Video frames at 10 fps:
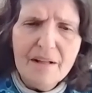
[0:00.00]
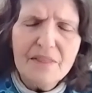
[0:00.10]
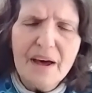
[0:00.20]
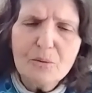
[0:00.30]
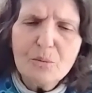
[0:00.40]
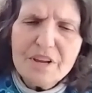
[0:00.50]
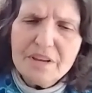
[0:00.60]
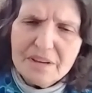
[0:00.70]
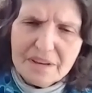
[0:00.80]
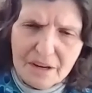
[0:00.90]
that we
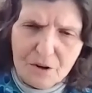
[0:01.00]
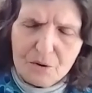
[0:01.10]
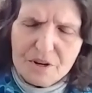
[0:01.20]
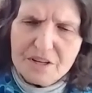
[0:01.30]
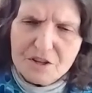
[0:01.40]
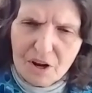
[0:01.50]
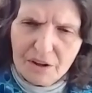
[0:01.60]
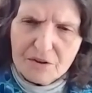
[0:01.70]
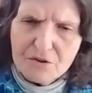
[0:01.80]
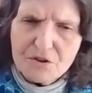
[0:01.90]
hear each
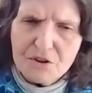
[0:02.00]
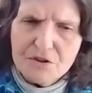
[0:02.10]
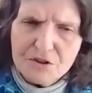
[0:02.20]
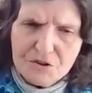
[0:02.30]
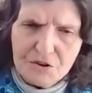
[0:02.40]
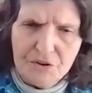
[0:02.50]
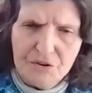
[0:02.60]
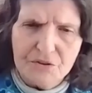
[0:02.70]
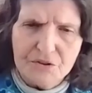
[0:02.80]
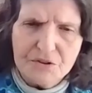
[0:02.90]
other's
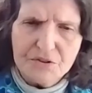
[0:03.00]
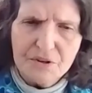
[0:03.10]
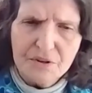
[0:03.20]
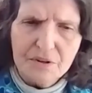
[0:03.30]
concerns,